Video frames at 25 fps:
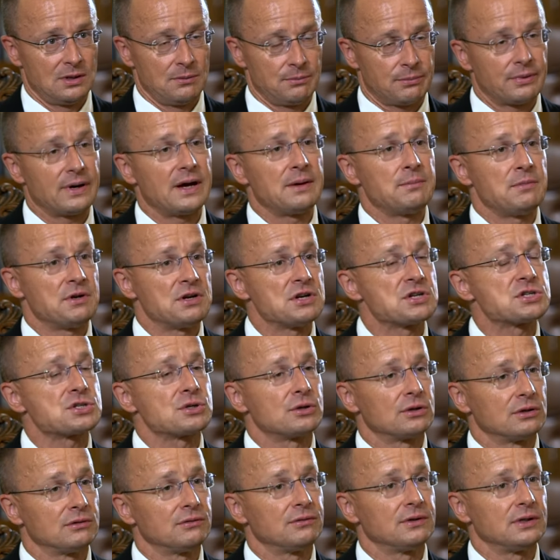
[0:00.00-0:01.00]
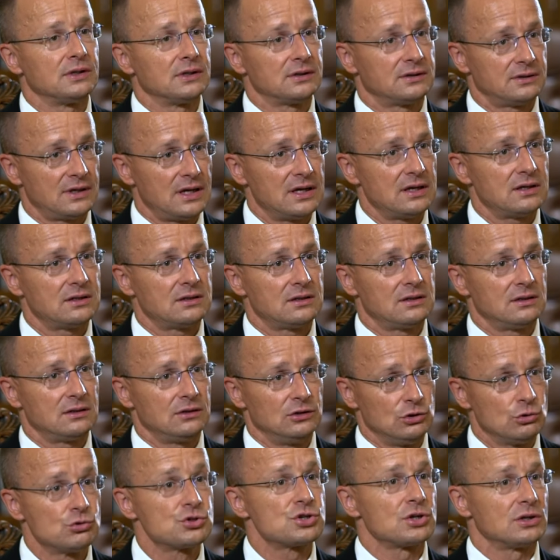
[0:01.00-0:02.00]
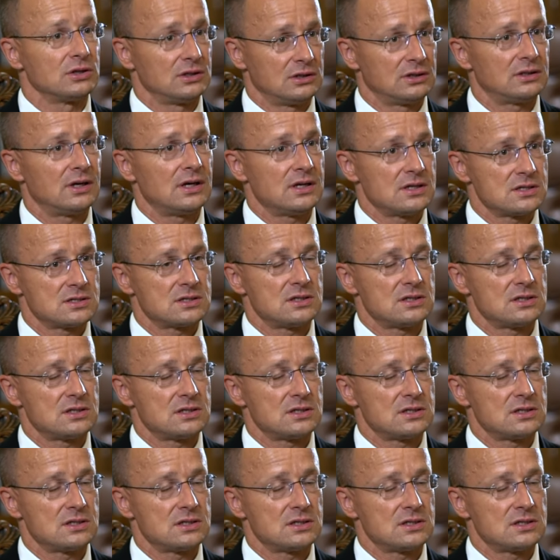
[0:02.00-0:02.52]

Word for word: Prime Minister will take, usually takes